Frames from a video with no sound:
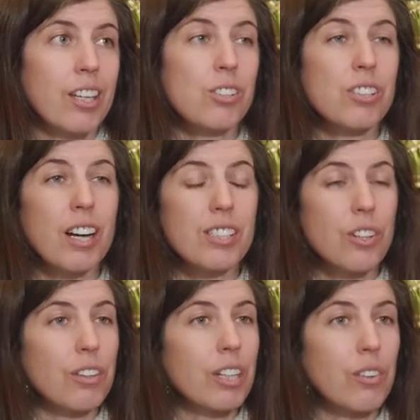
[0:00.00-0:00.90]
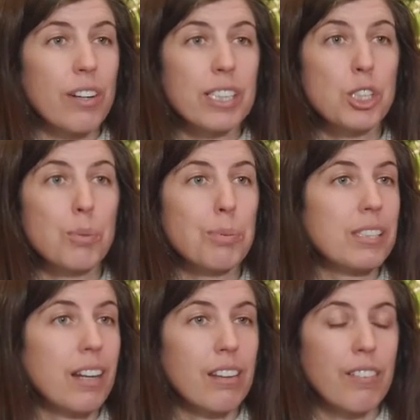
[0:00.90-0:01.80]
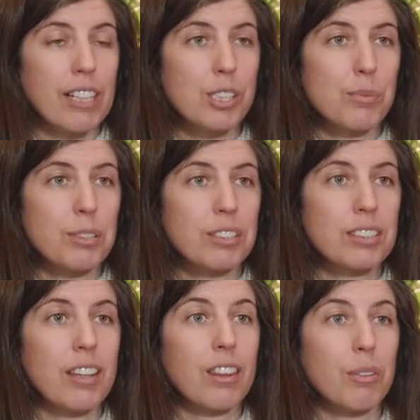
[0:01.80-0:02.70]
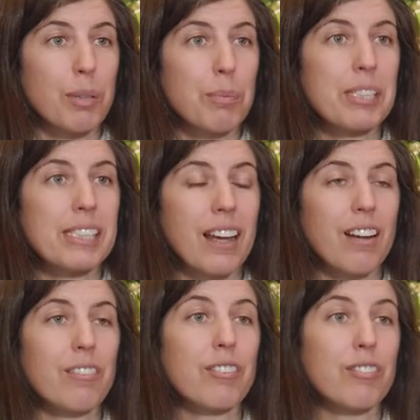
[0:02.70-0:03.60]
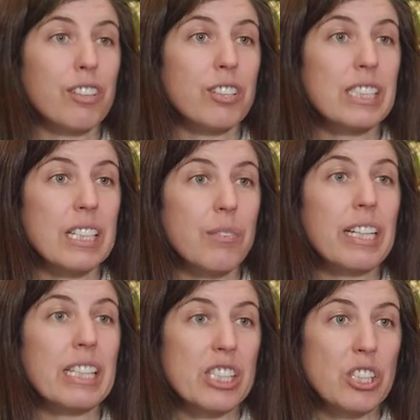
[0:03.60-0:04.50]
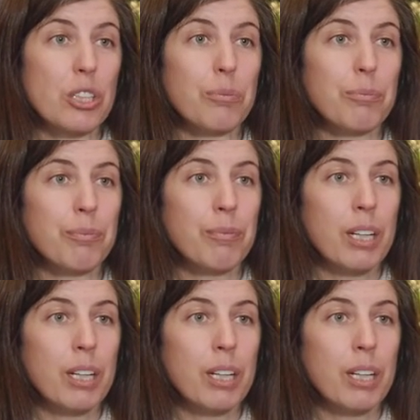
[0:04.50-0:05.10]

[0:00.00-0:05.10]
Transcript: Utah is only growing 2% of the vegetables and 3% of the fruits that we consume.